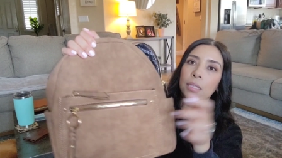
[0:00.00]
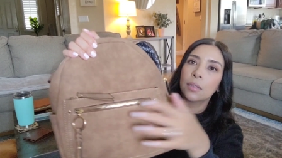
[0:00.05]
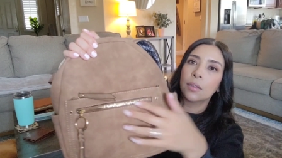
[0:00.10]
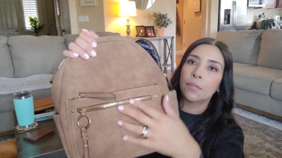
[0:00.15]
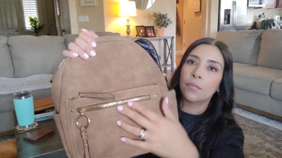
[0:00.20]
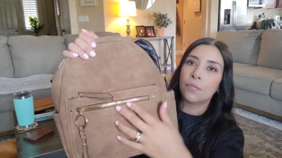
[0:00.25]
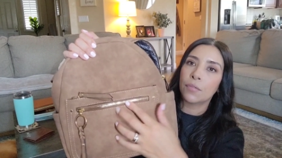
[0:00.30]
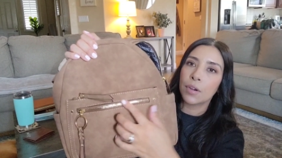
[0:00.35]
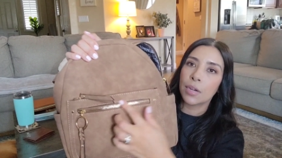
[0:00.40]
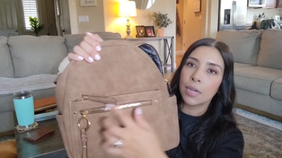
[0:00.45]
So
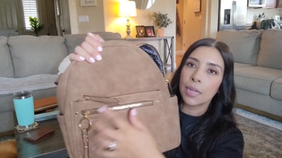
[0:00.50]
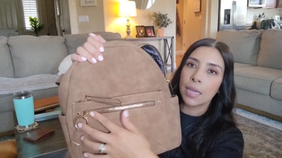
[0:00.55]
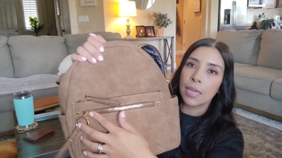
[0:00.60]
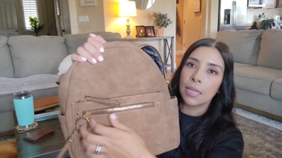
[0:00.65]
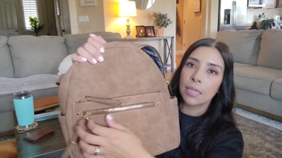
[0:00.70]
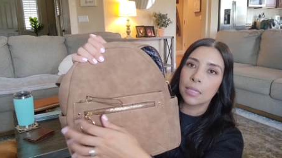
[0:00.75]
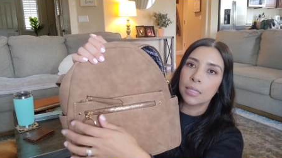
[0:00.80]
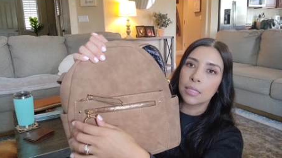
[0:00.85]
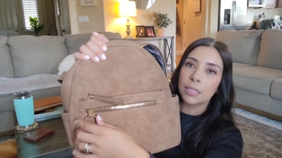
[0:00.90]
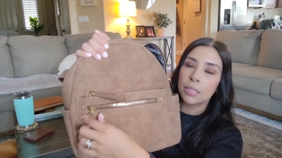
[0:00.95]
the front
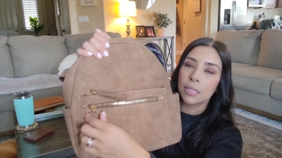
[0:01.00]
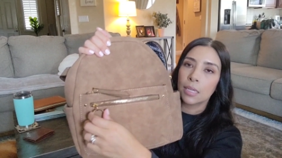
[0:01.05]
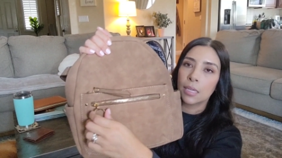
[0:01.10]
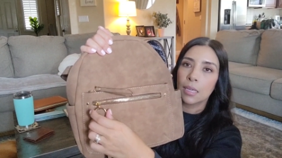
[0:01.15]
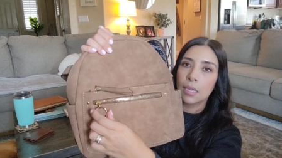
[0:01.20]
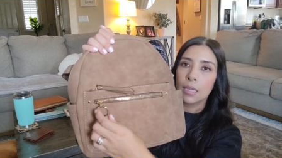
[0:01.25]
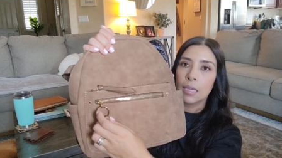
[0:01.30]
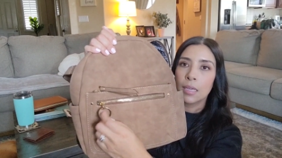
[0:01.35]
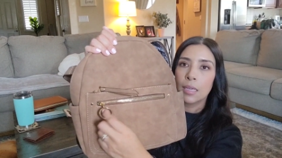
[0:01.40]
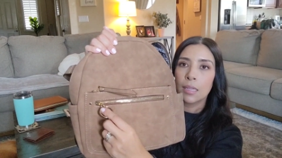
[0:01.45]
has
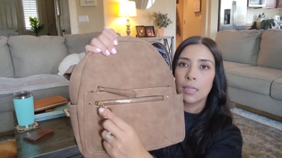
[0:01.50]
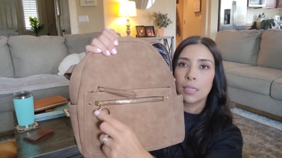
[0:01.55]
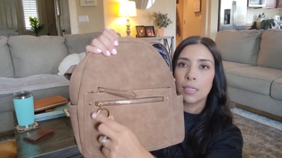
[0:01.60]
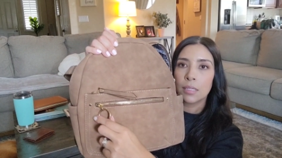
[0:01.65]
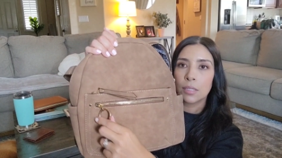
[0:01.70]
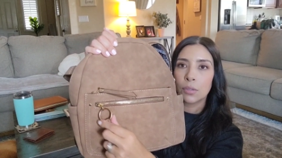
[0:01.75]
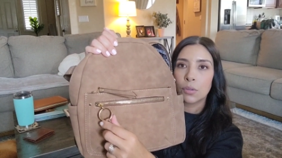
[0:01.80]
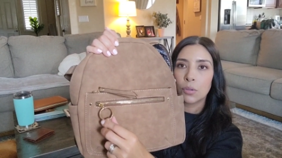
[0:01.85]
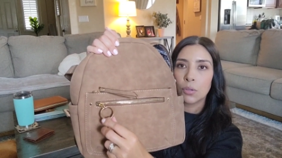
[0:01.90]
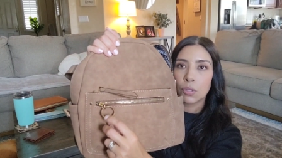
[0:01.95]

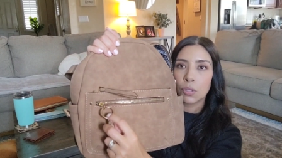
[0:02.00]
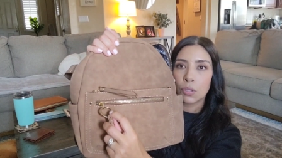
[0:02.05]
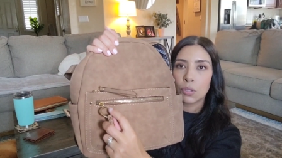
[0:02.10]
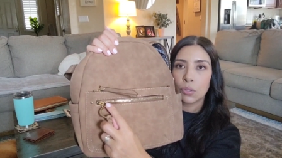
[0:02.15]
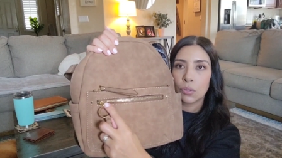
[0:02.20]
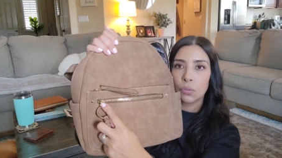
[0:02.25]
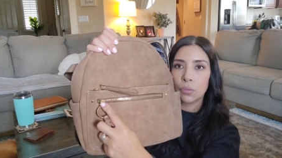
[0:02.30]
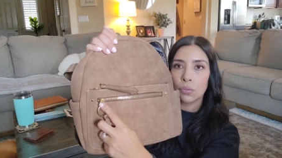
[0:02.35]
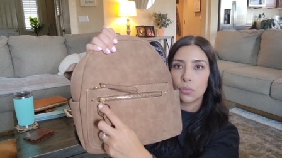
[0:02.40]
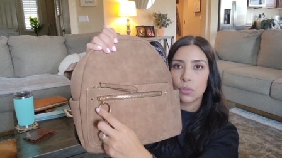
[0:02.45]
this little
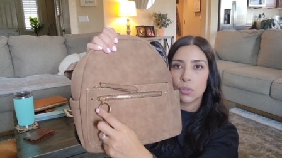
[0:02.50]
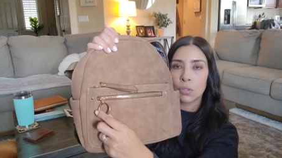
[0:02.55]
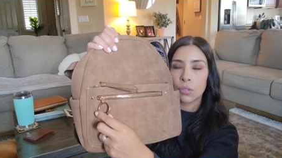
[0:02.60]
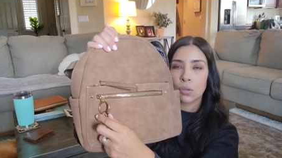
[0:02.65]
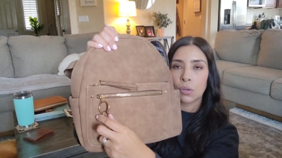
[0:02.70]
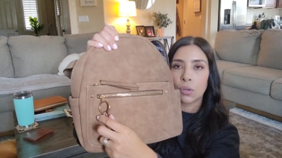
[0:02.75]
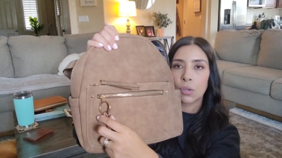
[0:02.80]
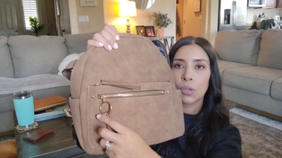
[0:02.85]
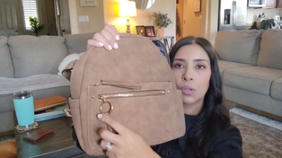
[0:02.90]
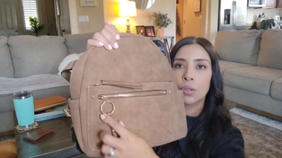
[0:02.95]
cute
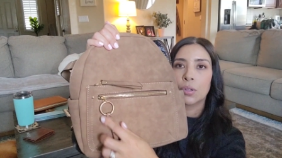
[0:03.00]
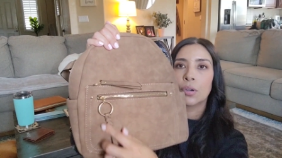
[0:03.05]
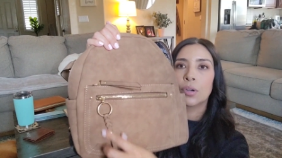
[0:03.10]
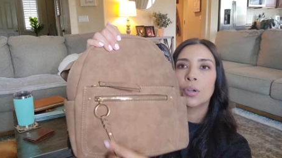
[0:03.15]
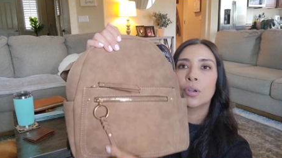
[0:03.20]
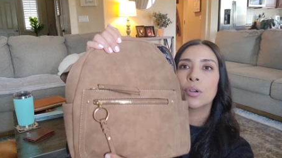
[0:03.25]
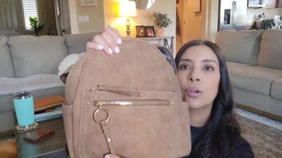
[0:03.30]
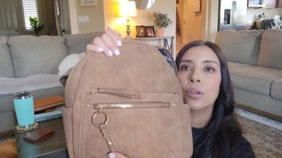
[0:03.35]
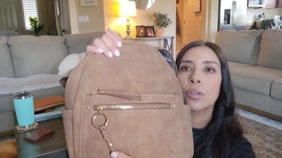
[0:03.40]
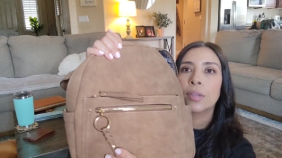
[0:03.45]
circular
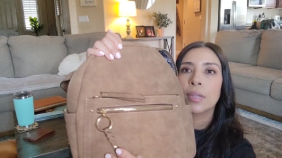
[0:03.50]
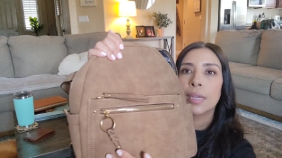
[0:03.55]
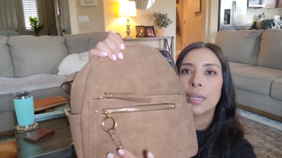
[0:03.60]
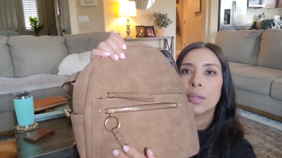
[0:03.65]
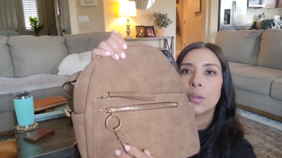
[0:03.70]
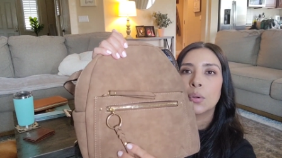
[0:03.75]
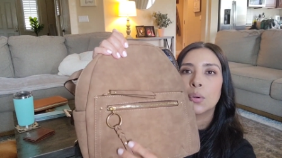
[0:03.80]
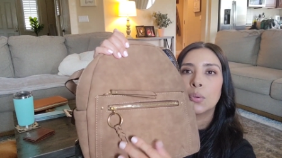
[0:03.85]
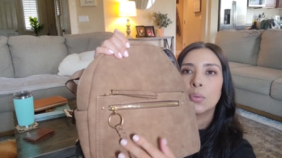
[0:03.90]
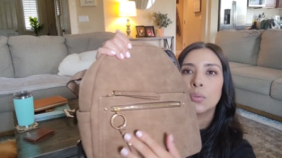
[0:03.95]

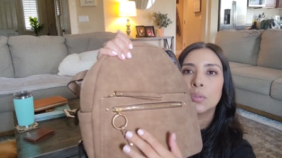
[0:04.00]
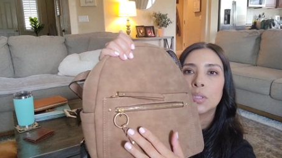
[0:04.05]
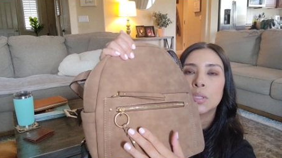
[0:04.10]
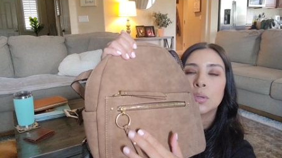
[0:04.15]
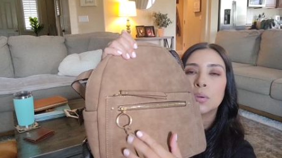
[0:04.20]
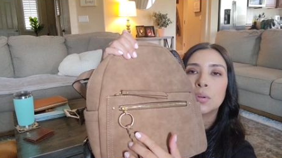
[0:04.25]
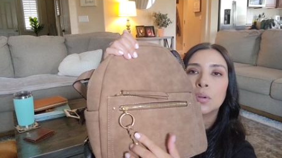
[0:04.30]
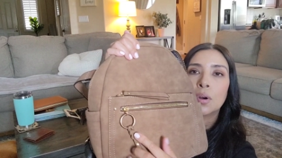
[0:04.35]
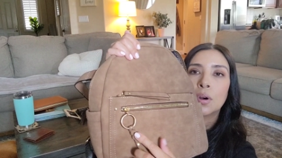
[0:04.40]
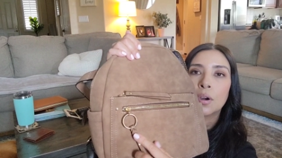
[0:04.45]
like gold
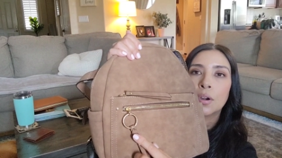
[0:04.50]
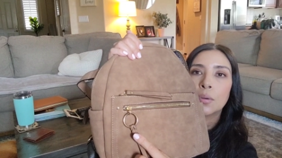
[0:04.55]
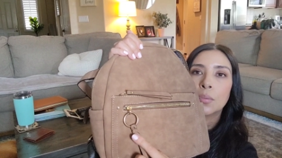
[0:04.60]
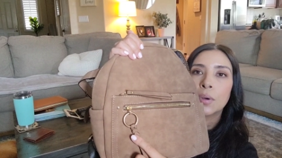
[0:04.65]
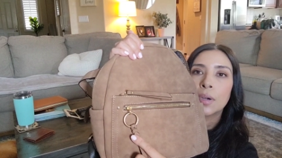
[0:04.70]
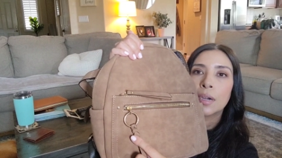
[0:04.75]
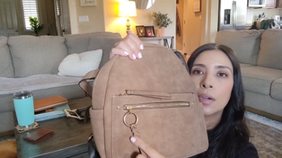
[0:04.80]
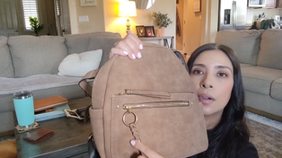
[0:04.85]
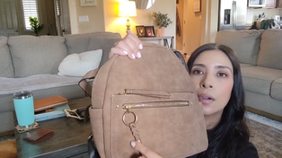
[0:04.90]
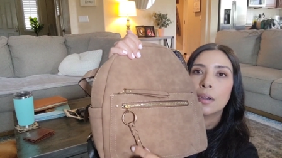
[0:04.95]
tone
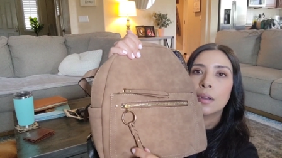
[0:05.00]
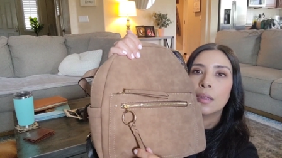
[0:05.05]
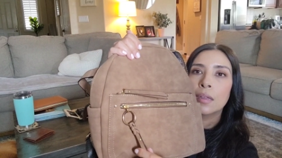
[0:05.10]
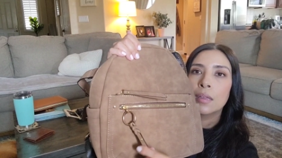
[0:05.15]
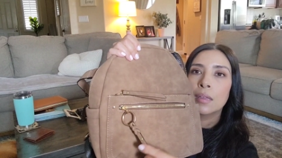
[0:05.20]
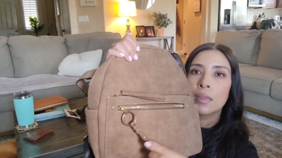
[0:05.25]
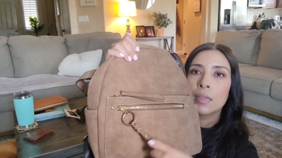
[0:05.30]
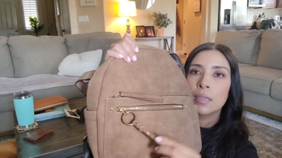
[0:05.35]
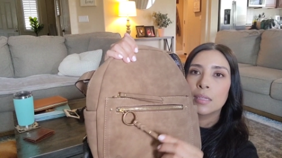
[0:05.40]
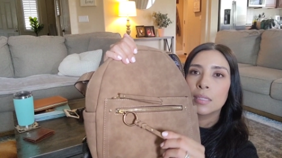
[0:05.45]
hardware
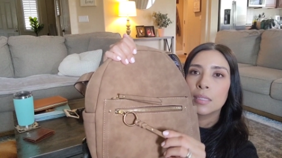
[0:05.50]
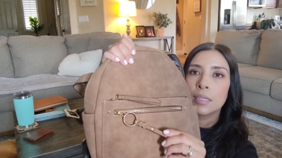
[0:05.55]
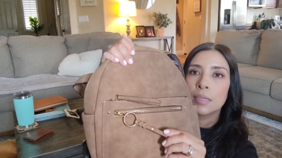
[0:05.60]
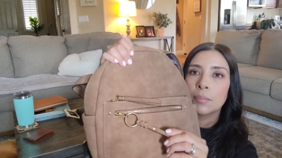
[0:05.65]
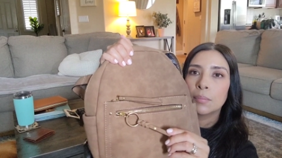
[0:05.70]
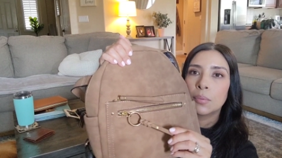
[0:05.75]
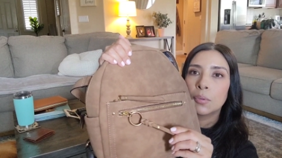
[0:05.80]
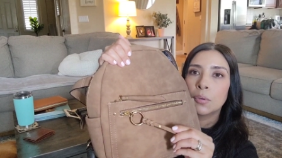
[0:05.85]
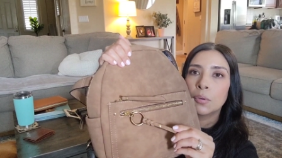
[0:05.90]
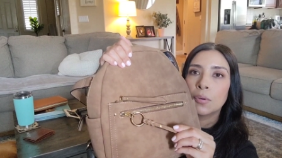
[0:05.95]

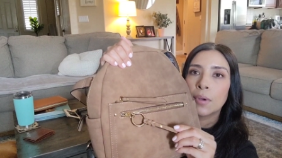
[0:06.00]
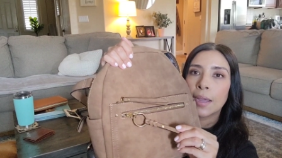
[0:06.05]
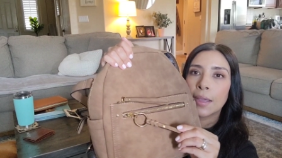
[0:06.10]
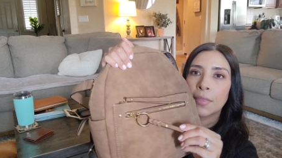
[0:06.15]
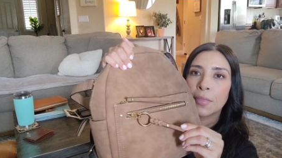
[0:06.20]
zip pull.